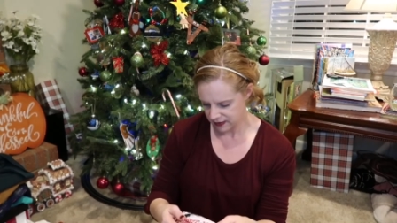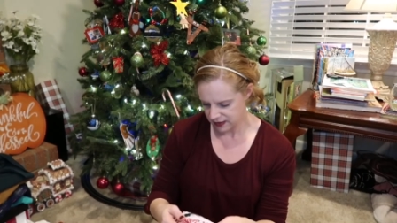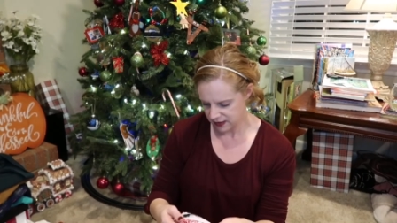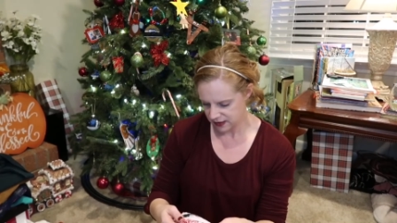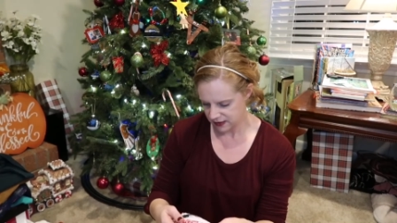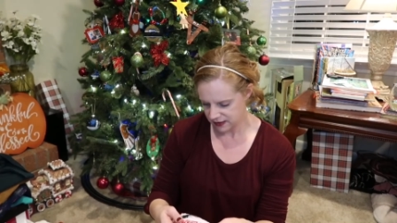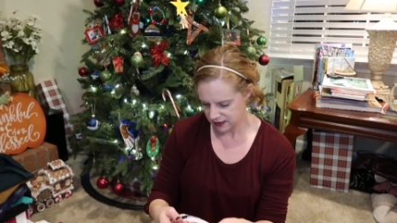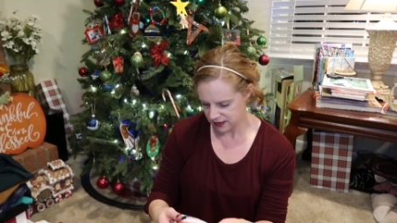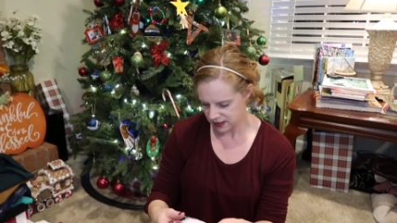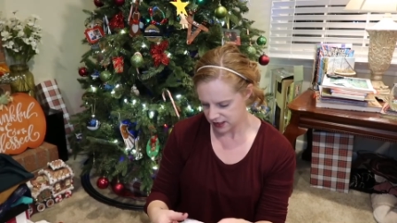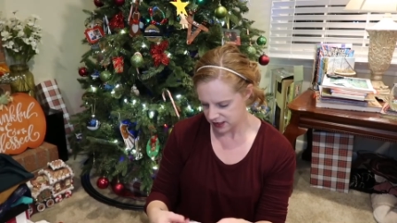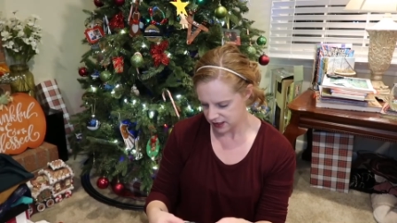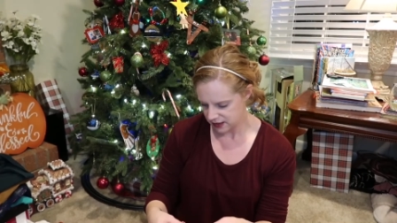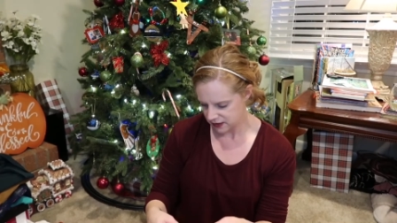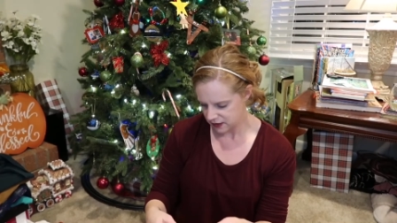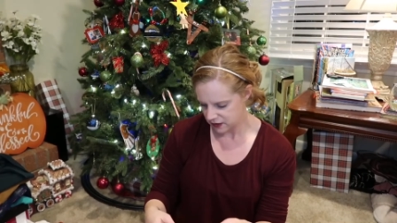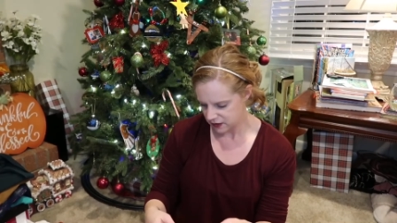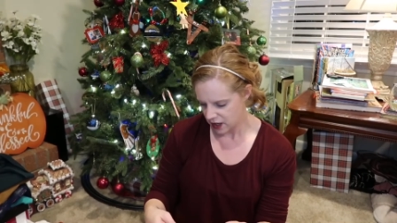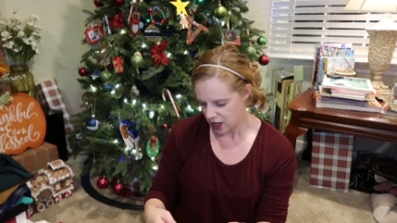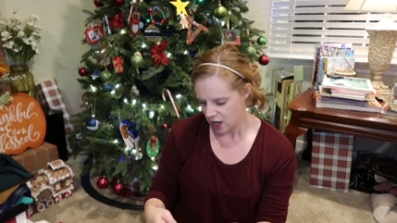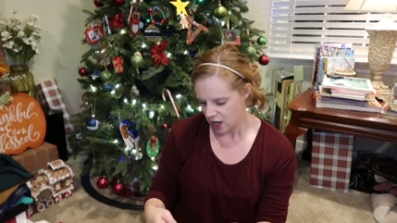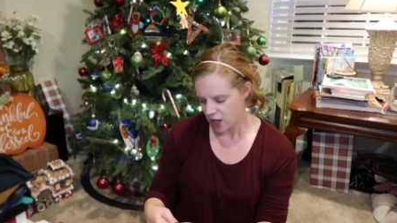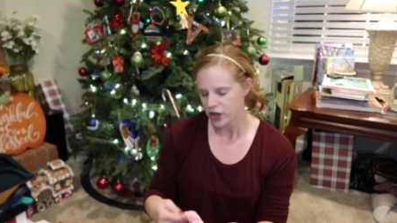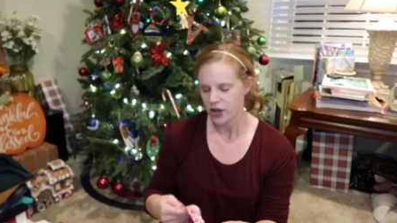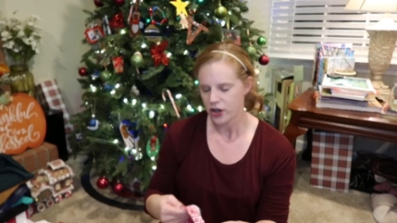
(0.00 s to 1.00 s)
This is
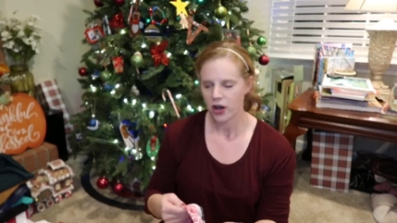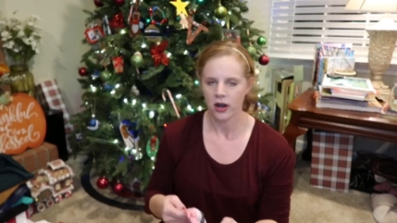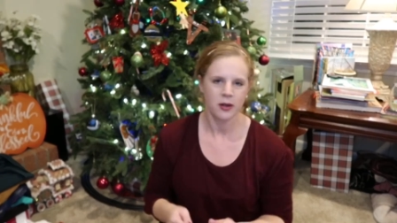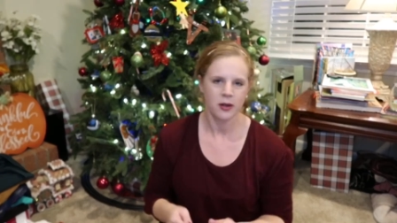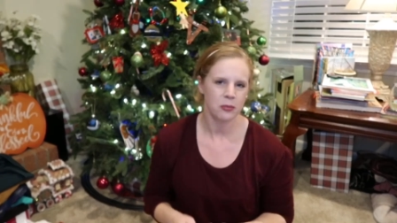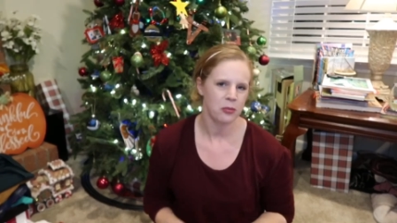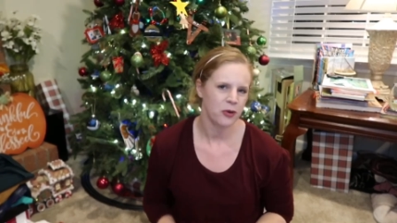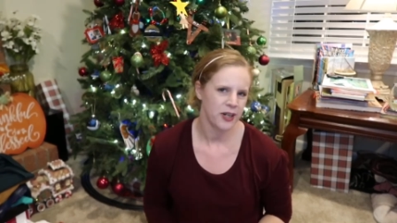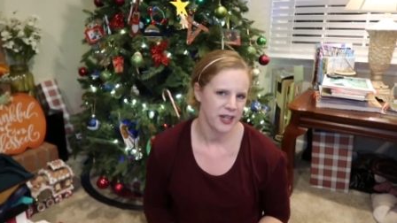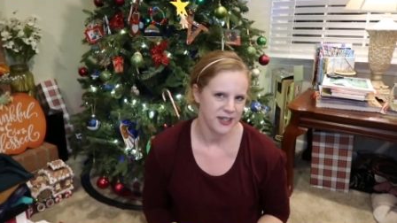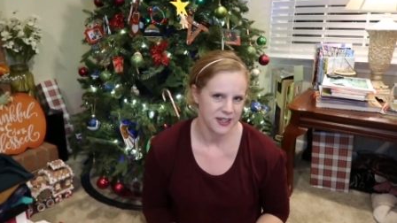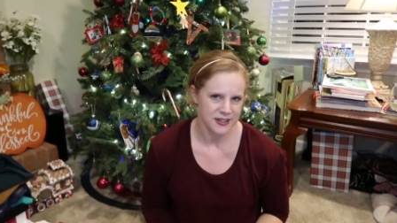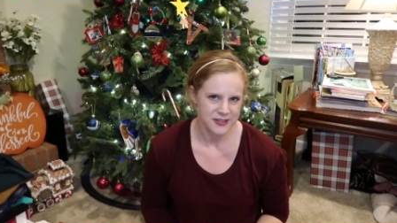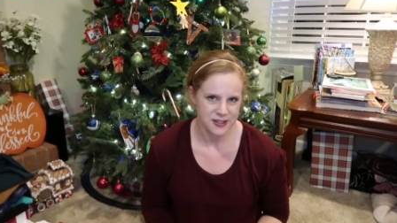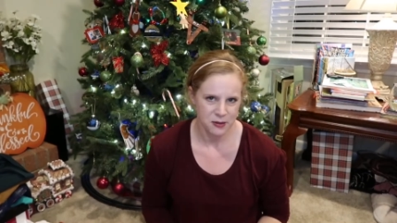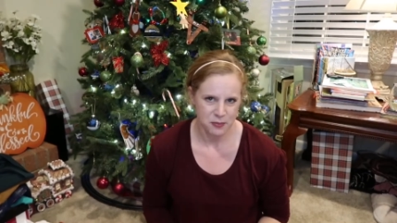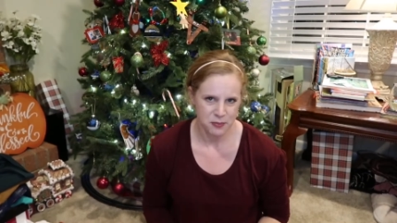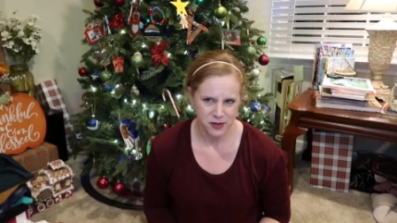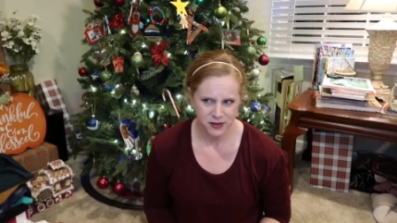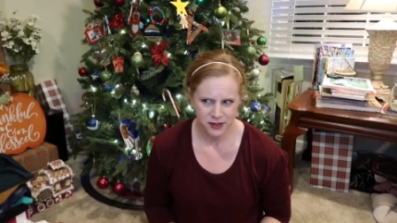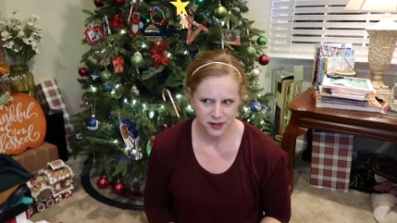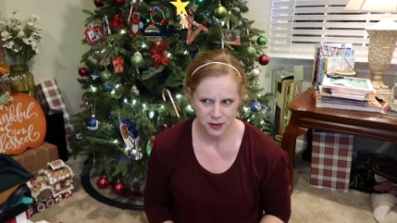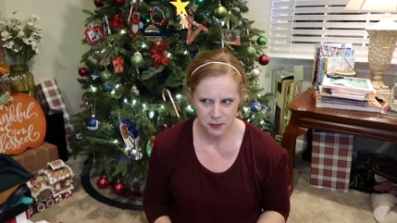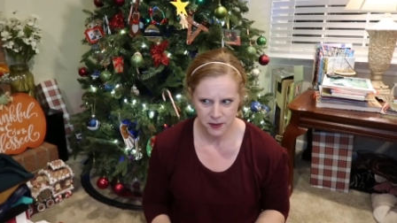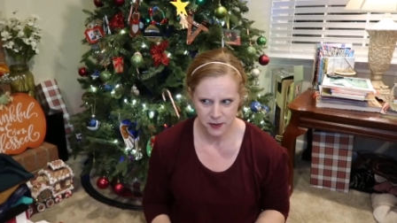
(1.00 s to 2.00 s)
not a brand I
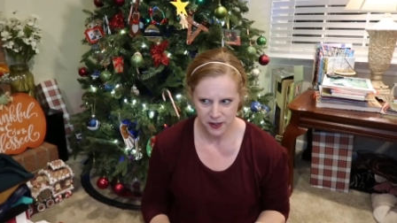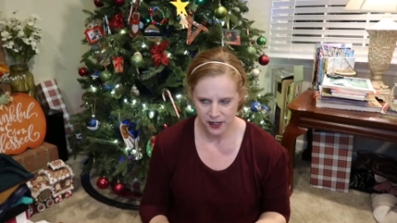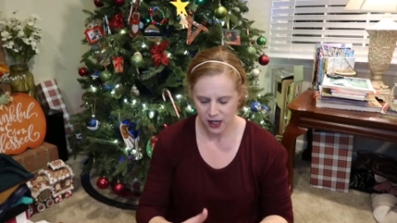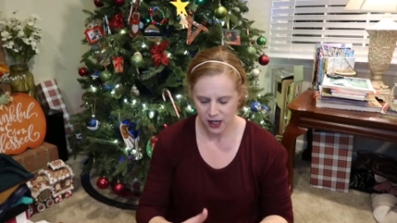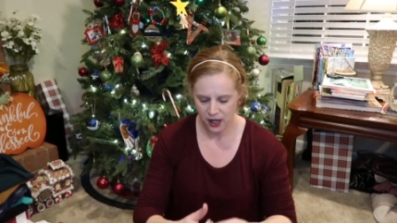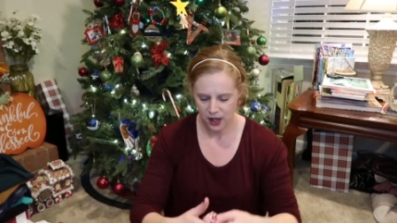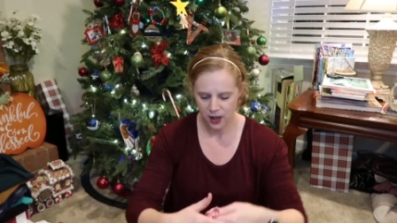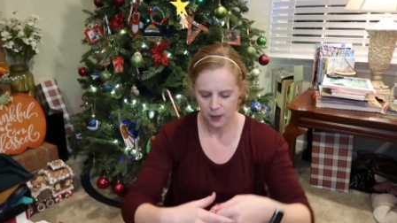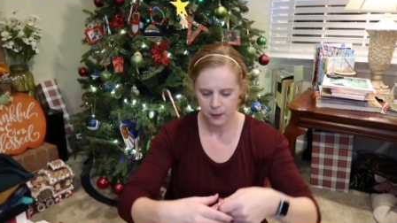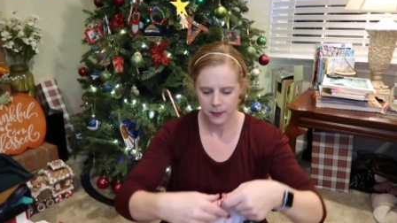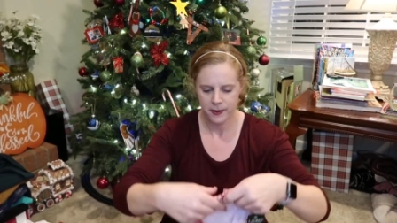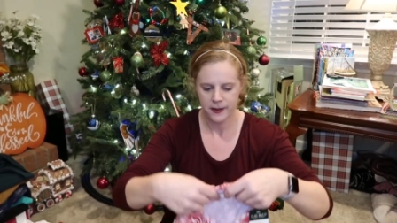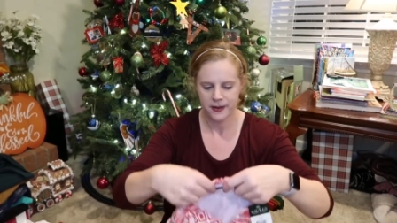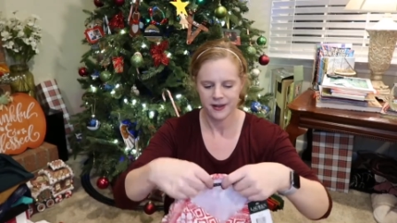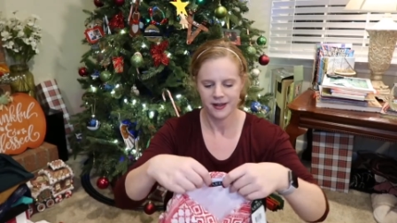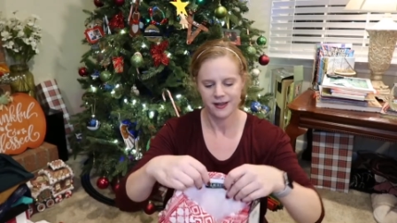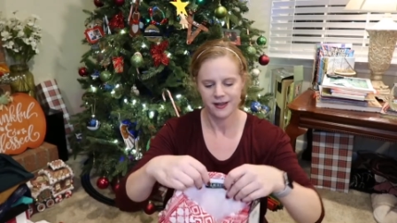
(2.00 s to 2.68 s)
typically pick up